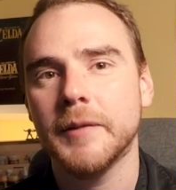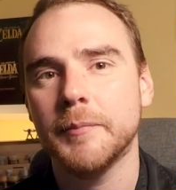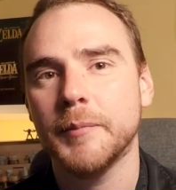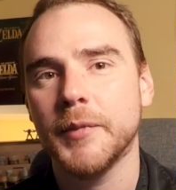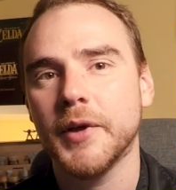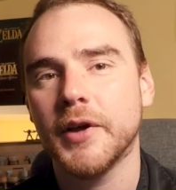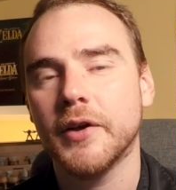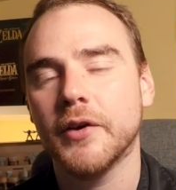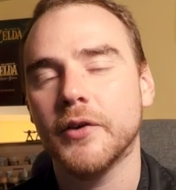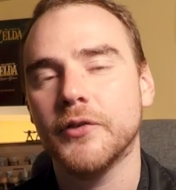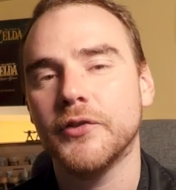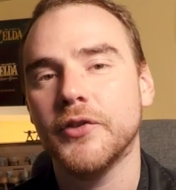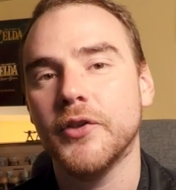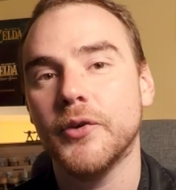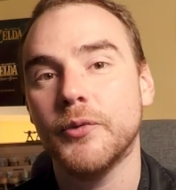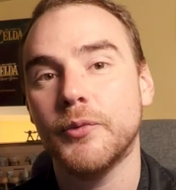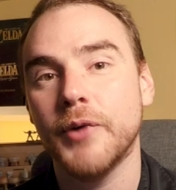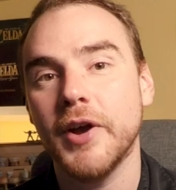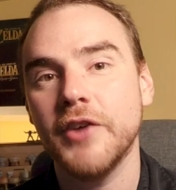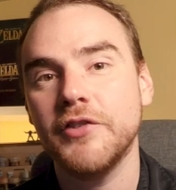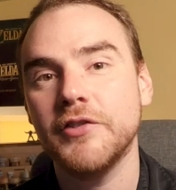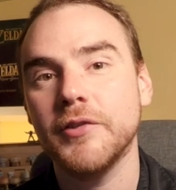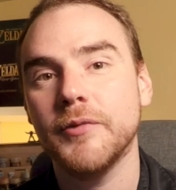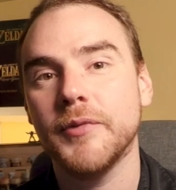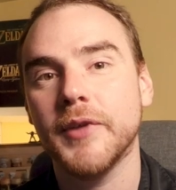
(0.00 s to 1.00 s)
Because the
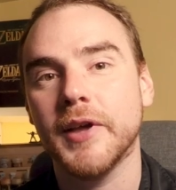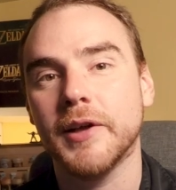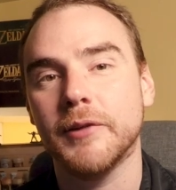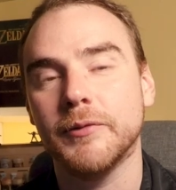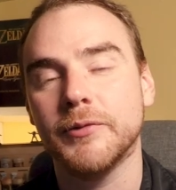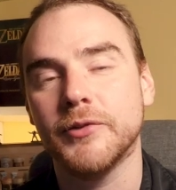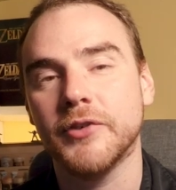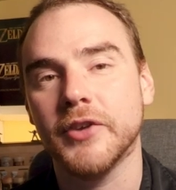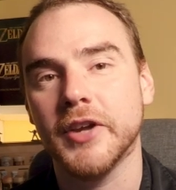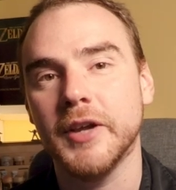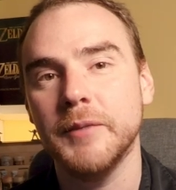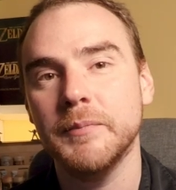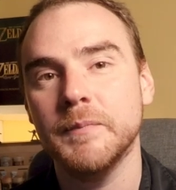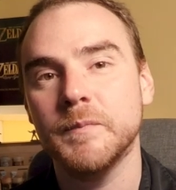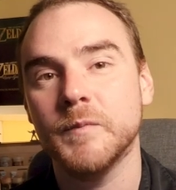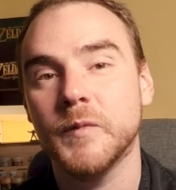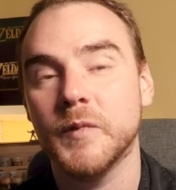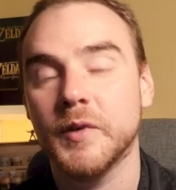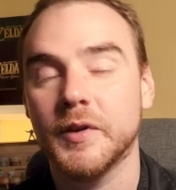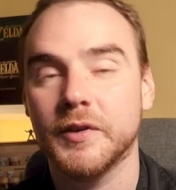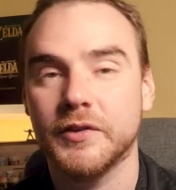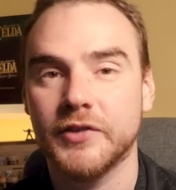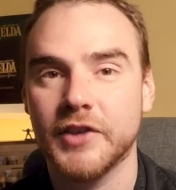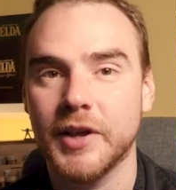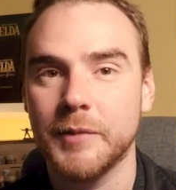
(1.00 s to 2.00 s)
rest of the elf team,
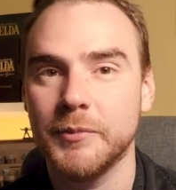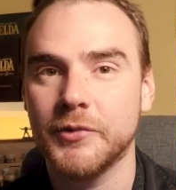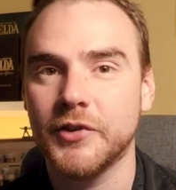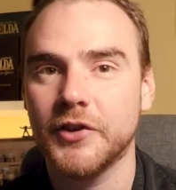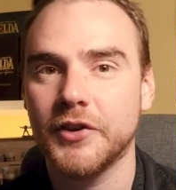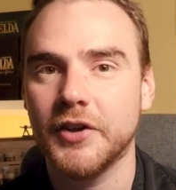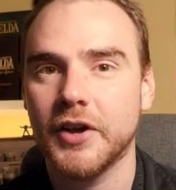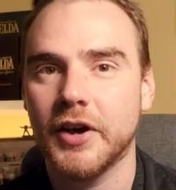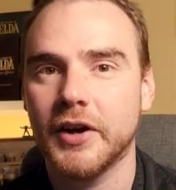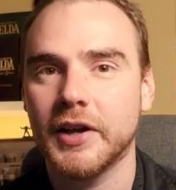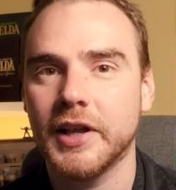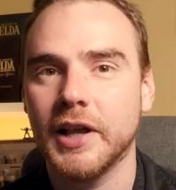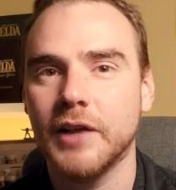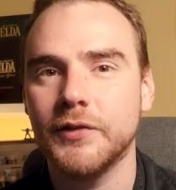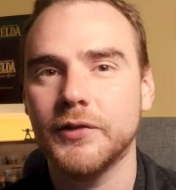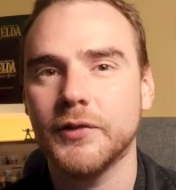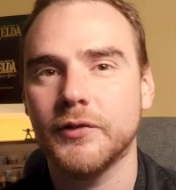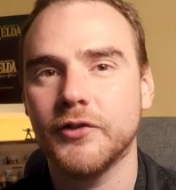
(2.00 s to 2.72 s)
same as the Dark Elves,